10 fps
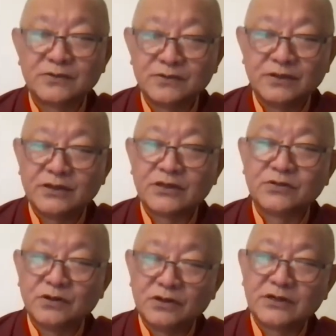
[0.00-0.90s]
We need
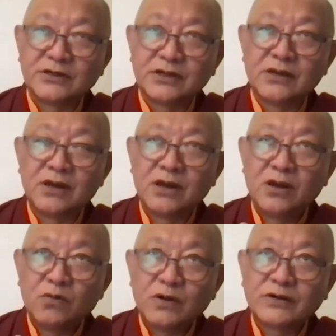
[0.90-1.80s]
to learn
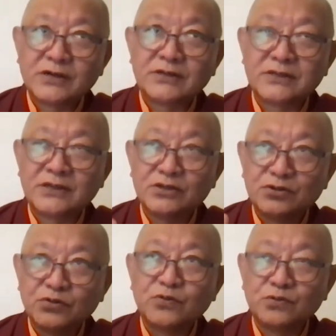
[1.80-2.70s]
what are the
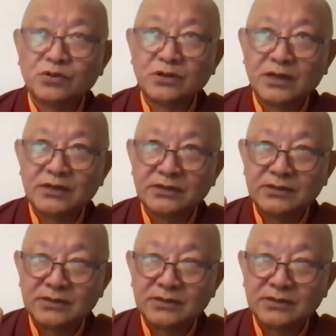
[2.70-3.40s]
true and,